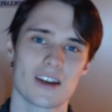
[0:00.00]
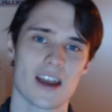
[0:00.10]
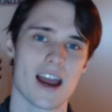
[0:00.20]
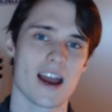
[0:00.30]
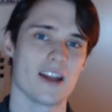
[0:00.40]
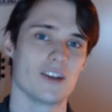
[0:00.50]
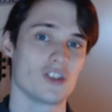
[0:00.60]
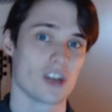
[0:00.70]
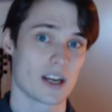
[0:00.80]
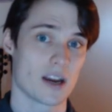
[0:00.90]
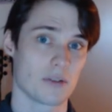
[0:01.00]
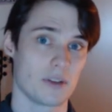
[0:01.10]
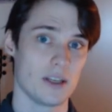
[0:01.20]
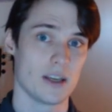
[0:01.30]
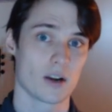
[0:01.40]
and check out
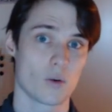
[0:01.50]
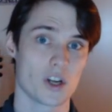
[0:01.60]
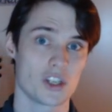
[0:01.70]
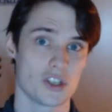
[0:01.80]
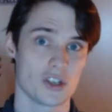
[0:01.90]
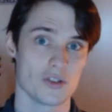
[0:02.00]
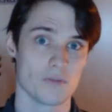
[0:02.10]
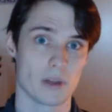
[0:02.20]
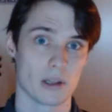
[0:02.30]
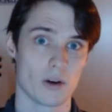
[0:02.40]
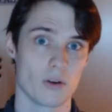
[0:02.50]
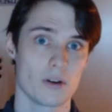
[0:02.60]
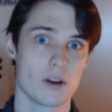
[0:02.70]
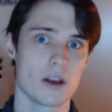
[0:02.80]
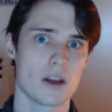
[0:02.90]
the uh, questions below
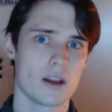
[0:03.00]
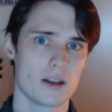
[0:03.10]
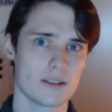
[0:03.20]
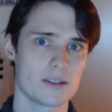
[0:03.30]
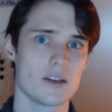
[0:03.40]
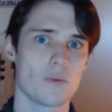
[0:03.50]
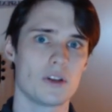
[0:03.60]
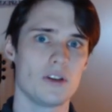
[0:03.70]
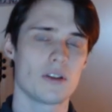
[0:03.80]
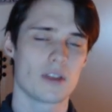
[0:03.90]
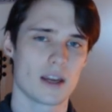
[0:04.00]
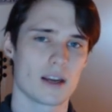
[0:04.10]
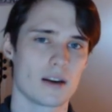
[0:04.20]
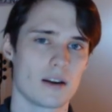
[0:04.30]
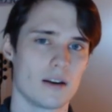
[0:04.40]
and see what you think